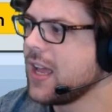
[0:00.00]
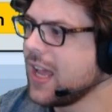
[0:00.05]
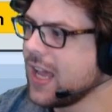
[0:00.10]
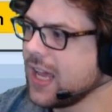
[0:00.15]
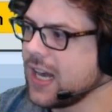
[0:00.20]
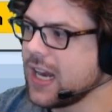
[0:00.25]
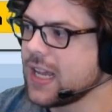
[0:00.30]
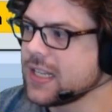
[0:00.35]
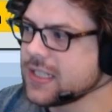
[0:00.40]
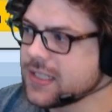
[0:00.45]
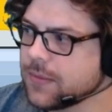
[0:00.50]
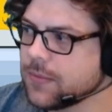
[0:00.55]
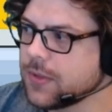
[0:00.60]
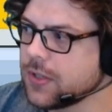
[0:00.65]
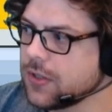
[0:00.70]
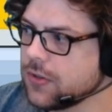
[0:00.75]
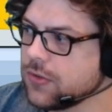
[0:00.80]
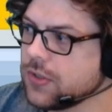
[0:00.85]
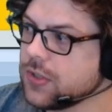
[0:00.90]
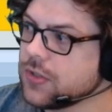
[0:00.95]
And as
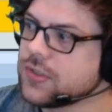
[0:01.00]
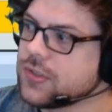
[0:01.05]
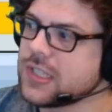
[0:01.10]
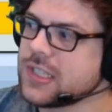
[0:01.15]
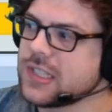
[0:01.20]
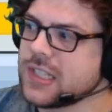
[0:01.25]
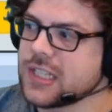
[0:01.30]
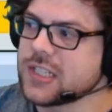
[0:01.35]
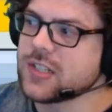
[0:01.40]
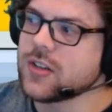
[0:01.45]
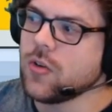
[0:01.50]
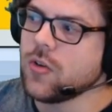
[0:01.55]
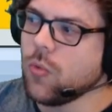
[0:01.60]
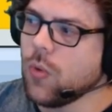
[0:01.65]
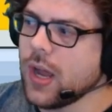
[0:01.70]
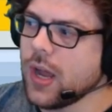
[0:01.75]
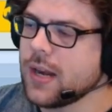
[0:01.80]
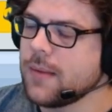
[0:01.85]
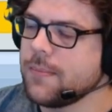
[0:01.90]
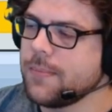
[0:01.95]
someone who uses this
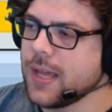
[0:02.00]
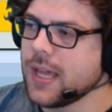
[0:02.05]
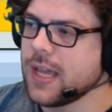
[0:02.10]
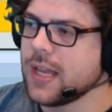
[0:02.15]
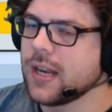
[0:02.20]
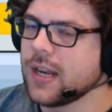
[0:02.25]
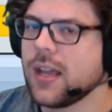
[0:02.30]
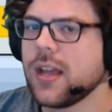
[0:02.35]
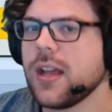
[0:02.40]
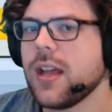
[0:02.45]
quite a bit,